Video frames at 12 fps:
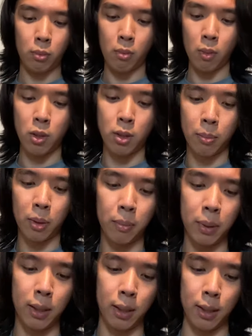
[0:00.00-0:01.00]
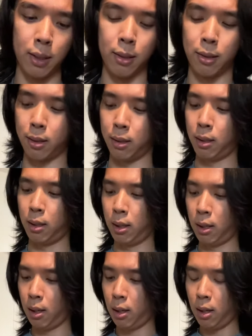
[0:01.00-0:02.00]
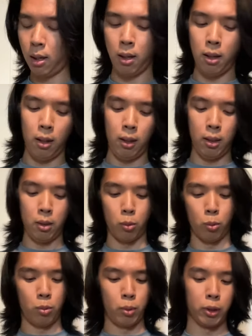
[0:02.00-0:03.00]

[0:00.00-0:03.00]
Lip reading: Simply because when